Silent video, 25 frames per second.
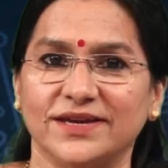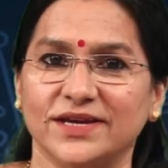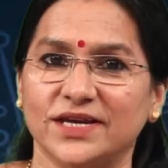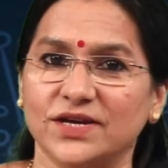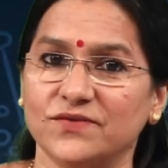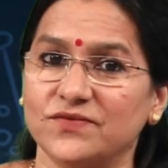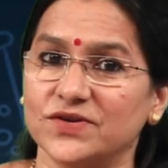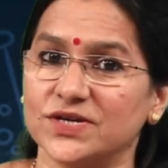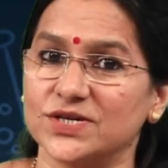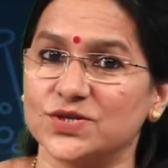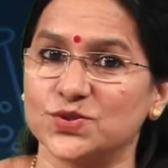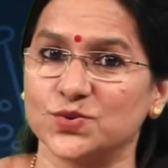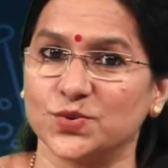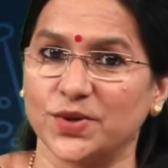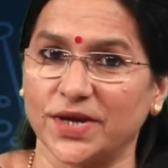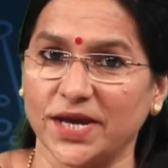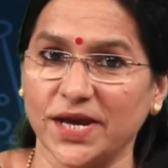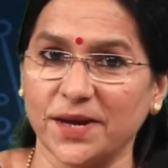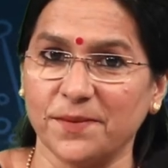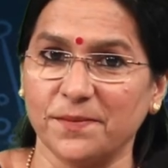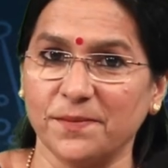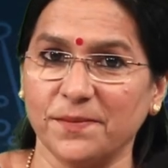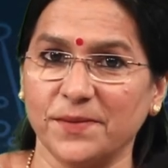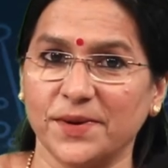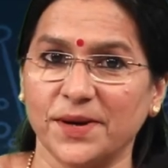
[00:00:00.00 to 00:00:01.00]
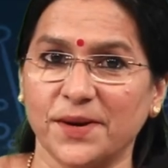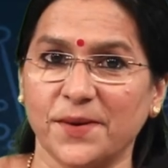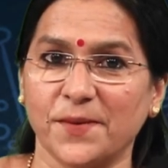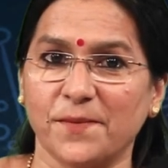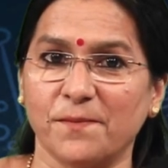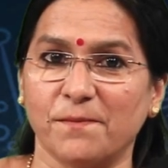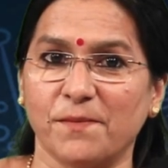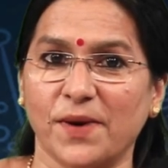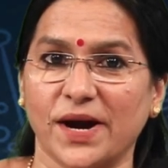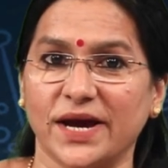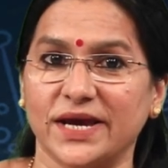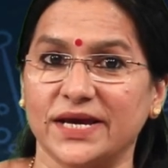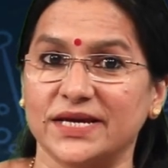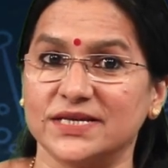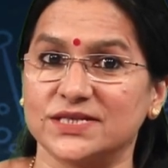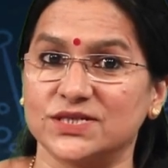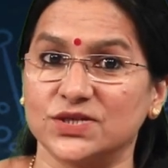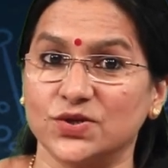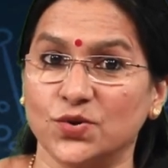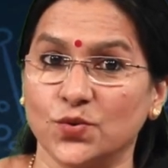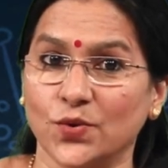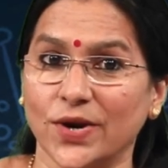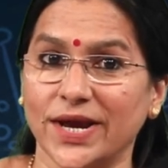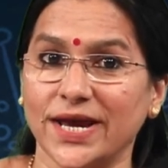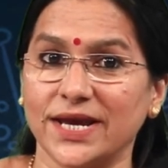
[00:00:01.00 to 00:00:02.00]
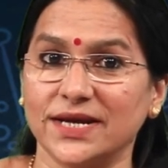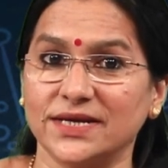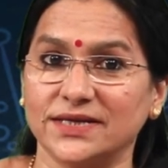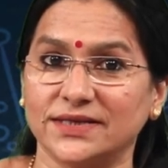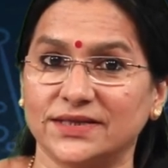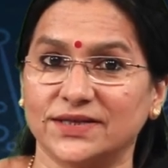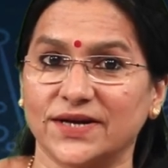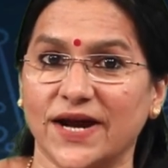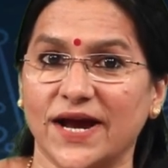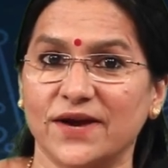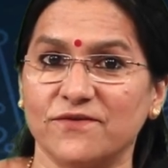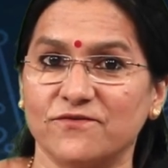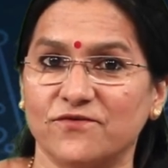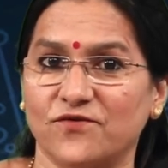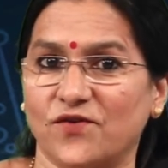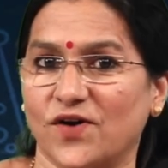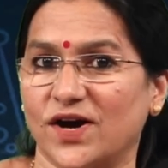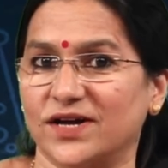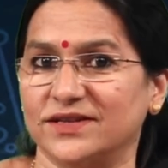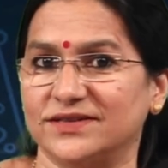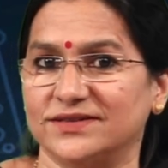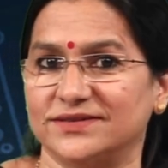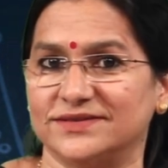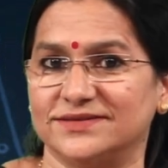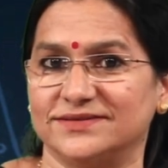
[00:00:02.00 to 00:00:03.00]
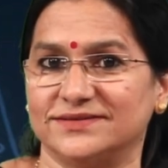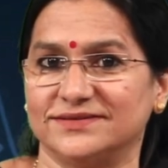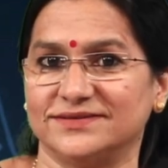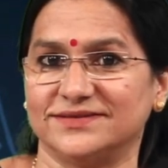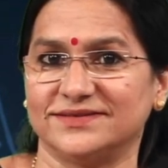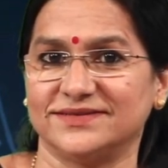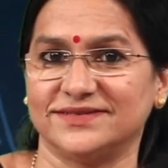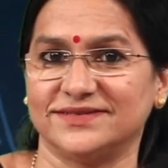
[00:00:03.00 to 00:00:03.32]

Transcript: given to him by his great grandfather.